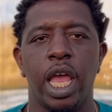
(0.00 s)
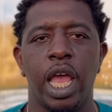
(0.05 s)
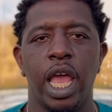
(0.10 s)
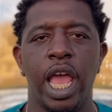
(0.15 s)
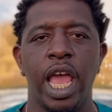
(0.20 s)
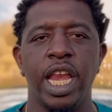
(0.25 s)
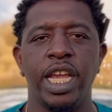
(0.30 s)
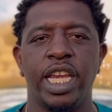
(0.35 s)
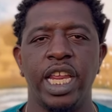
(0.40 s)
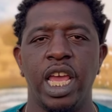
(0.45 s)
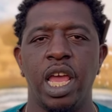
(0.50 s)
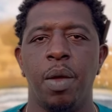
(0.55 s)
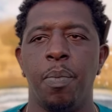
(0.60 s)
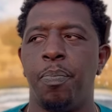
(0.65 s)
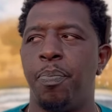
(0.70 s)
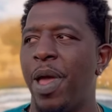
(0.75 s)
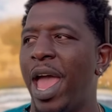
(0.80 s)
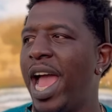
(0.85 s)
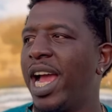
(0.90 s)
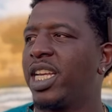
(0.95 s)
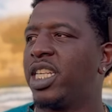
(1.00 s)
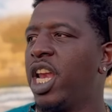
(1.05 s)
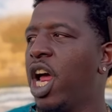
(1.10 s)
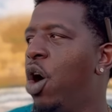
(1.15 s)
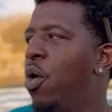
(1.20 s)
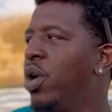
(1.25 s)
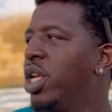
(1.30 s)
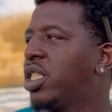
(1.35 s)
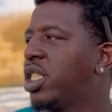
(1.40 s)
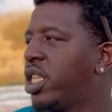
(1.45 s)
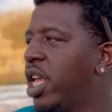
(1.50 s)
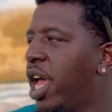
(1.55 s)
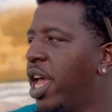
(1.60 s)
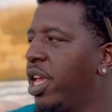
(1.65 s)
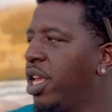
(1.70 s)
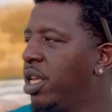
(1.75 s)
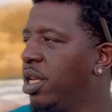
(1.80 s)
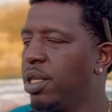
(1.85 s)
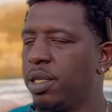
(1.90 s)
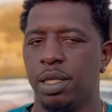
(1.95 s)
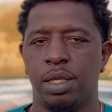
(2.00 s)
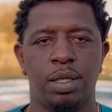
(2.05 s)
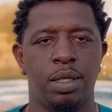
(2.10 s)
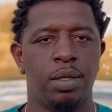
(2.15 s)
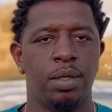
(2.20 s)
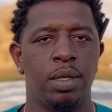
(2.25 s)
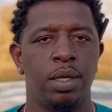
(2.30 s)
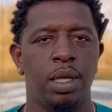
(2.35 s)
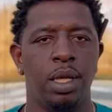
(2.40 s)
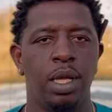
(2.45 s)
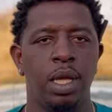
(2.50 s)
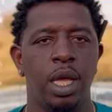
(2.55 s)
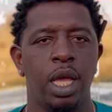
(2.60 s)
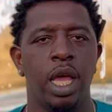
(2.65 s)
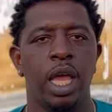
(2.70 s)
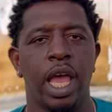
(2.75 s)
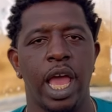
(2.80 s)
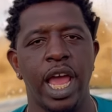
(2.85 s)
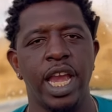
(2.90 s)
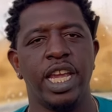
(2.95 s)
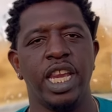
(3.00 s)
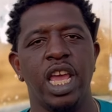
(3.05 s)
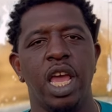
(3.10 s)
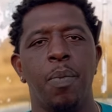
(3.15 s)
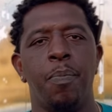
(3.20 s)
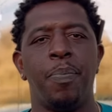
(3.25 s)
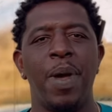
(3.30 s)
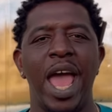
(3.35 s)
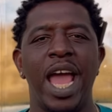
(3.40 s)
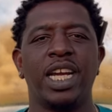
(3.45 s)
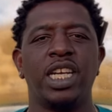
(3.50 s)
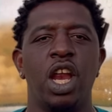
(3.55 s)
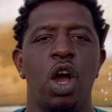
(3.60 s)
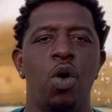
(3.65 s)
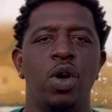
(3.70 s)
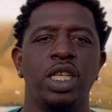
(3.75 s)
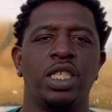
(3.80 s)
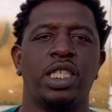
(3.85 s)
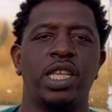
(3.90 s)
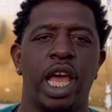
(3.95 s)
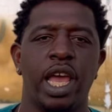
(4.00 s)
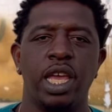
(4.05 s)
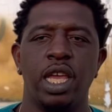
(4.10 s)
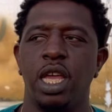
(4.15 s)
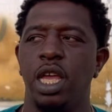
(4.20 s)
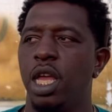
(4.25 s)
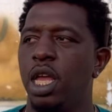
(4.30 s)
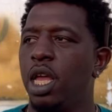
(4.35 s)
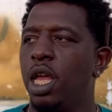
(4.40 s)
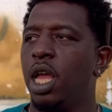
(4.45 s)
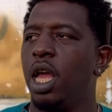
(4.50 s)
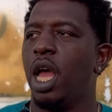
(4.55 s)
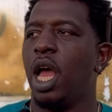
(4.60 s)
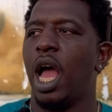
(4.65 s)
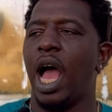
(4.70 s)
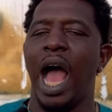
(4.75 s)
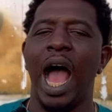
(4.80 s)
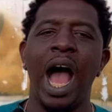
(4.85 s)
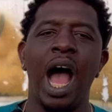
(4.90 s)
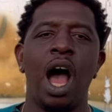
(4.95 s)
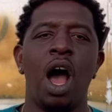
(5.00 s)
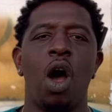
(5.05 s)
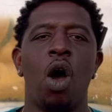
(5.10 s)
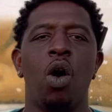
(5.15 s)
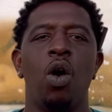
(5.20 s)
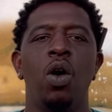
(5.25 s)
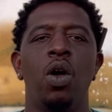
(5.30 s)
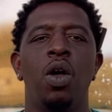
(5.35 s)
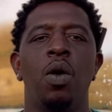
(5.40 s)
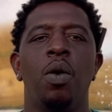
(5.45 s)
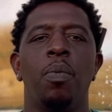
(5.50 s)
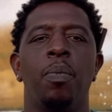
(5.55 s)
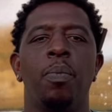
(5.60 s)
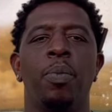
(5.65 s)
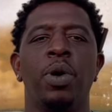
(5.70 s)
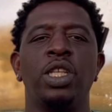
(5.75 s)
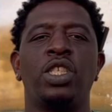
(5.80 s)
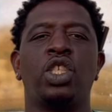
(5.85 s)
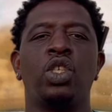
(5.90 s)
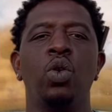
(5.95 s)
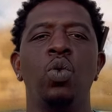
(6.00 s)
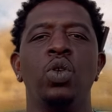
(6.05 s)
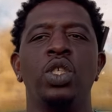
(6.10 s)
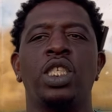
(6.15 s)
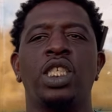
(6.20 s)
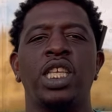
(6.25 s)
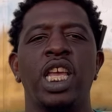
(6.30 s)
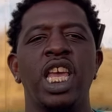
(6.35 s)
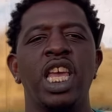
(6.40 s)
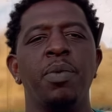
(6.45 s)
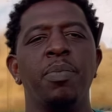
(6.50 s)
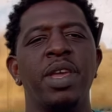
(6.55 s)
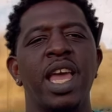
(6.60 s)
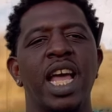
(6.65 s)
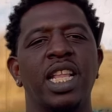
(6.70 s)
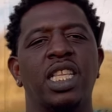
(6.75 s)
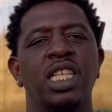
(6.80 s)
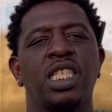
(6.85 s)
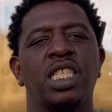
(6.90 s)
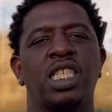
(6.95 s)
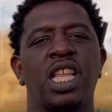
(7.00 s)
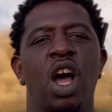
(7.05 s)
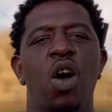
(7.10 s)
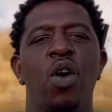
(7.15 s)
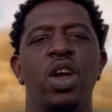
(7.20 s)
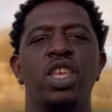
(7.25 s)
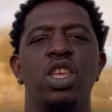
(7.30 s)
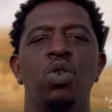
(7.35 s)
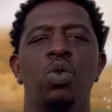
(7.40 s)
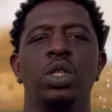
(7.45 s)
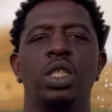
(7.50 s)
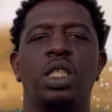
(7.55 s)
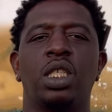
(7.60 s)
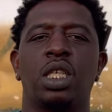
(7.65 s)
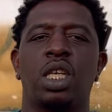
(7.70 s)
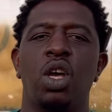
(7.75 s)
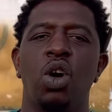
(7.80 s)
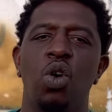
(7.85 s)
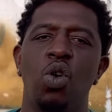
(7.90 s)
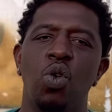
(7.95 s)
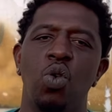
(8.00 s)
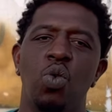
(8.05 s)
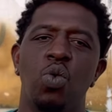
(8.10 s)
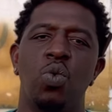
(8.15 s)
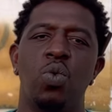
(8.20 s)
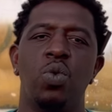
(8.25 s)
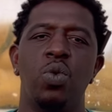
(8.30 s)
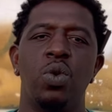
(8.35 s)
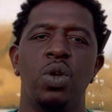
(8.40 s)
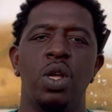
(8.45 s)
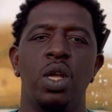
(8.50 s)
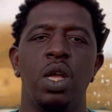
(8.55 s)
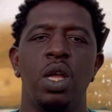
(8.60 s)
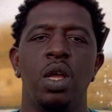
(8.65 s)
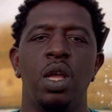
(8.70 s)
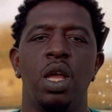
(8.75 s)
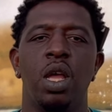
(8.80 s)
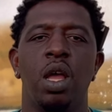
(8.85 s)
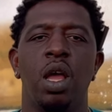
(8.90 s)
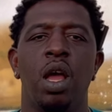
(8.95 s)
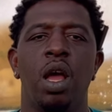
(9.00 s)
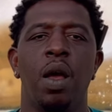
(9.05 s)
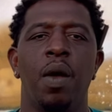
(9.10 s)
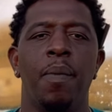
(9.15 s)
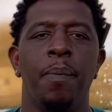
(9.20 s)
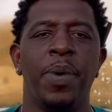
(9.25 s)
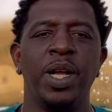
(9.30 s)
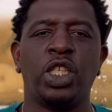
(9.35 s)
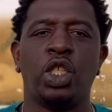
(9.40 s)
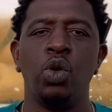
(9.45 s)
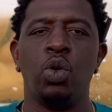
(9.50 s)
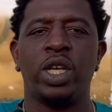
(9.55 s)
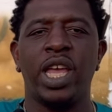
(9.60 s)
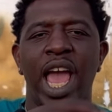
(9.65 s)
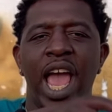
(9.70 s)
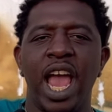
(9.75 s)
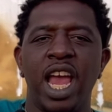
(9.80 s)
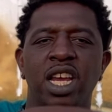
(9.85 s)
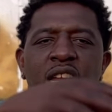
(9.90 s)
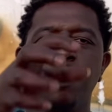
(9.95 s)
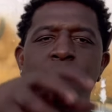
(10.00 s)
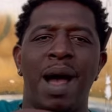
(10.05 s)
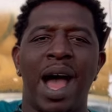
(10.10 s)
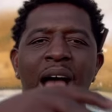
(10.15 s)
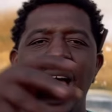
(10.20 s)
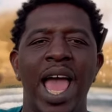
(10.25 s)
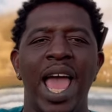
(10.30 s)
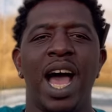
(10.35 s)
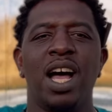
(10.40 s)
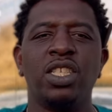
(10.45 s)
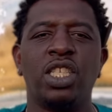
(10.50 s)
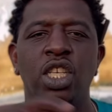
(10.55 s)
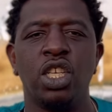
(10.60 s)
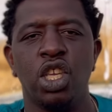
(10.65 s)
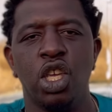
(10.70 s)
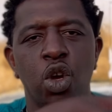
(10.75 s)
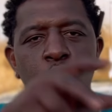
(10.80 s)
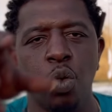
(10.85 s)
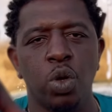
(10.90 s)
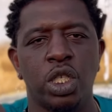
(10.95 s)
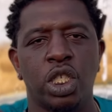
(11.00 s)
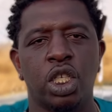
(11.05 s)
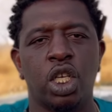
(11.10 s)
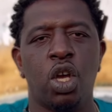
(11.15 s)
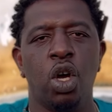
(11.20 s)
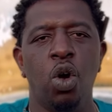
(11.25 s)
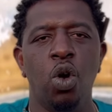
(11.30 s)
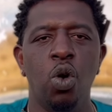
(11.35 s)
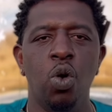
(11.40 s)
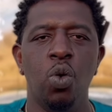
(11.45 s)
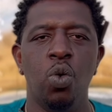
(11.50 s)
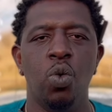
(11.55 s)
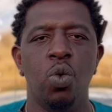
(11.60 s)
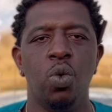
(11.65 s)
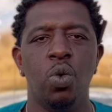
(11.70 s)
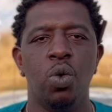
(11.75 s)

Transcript: And then back door and say, and then back door and say, ow, but you was seeing me at the store and you was cool. But you came to my house and you was cool.